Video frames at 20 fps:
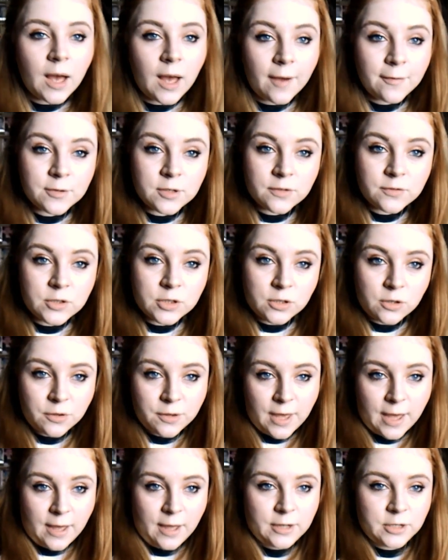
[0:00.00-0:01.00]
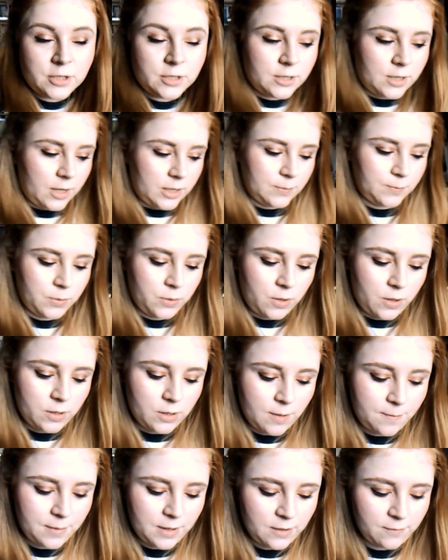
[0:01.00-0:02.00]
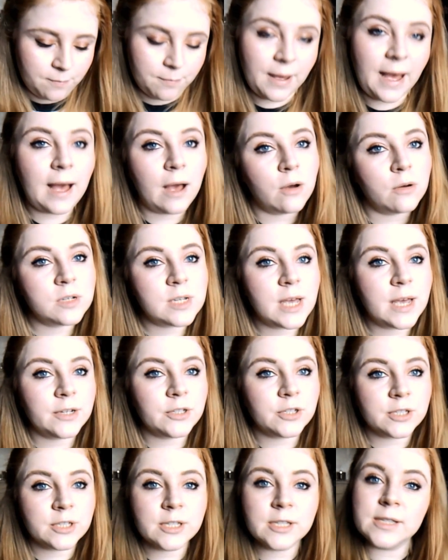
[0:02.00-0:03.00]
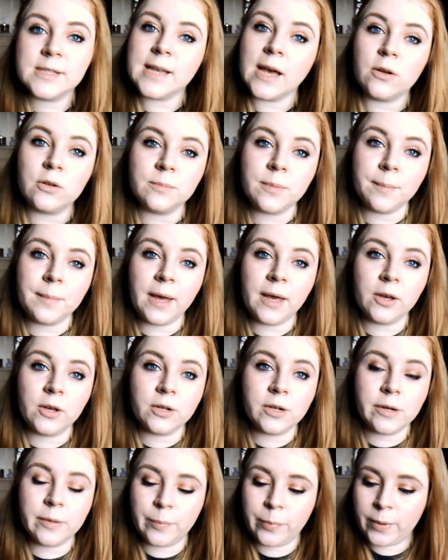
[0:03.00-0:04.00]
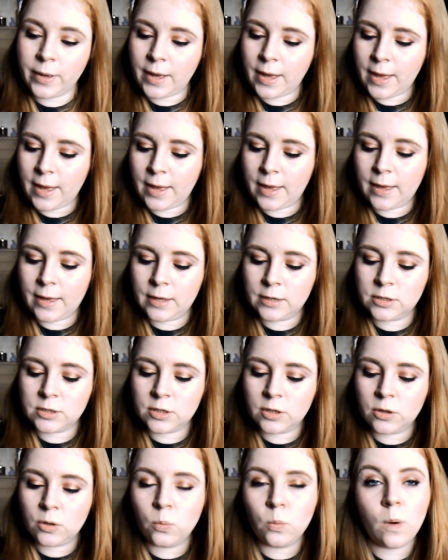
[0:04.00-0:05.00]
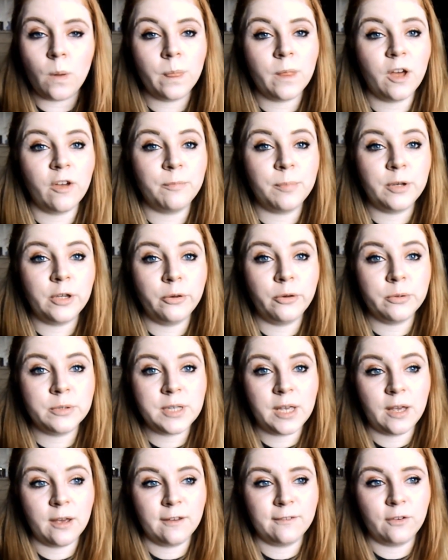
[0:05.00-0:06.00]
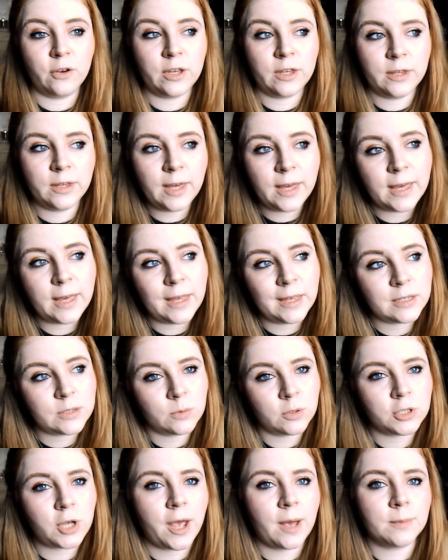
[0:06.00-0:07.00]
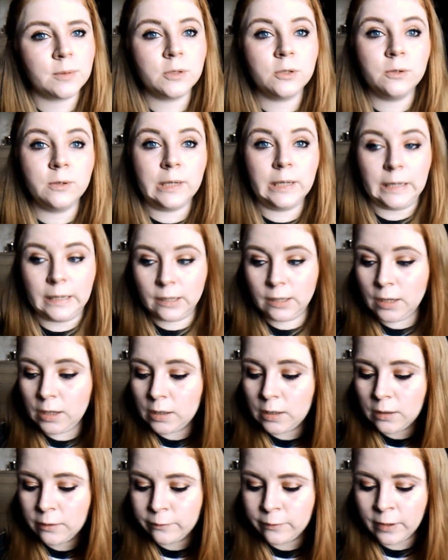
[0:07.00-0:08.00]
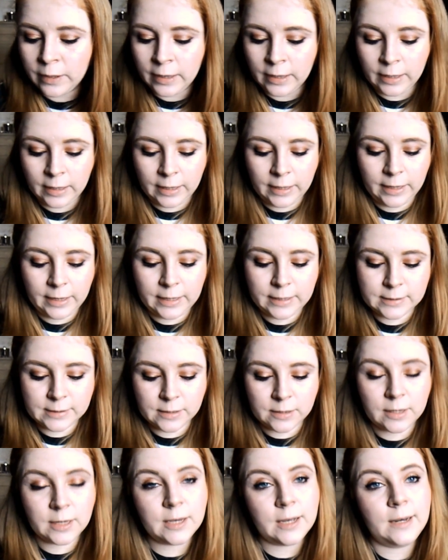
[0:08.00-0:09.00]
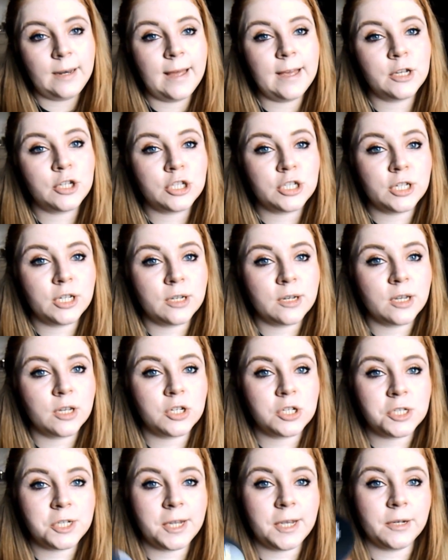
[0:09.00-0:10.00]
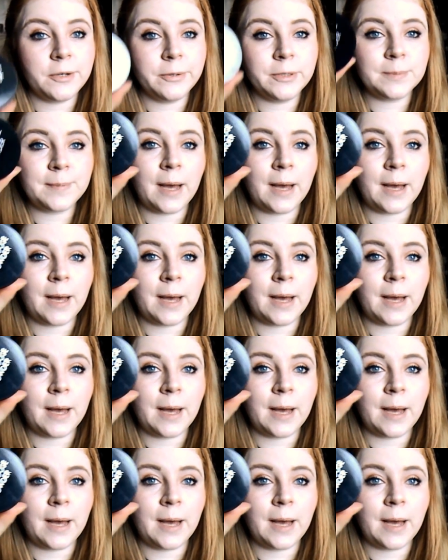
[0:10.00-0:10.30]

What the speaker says: After I've done all that, I just like to put on a bit of powder just to settle my makeup, and the one that I've been using for years, which I absolutely love, is the Collection Sheer Loose